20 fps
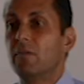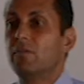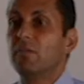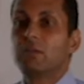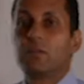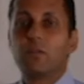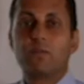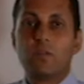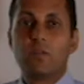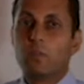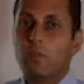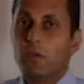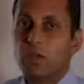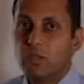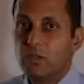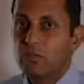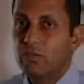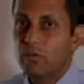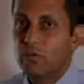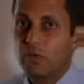But if the
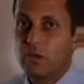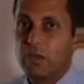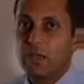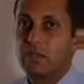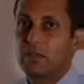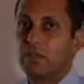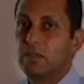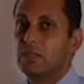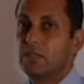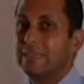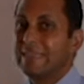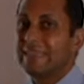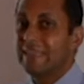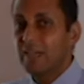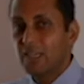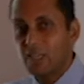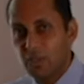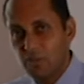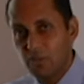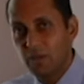patient for any reason
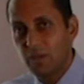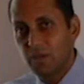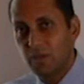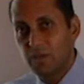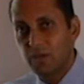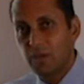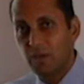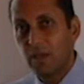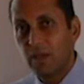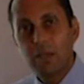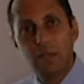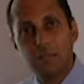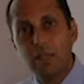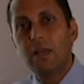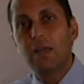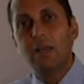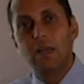gets me an MRI,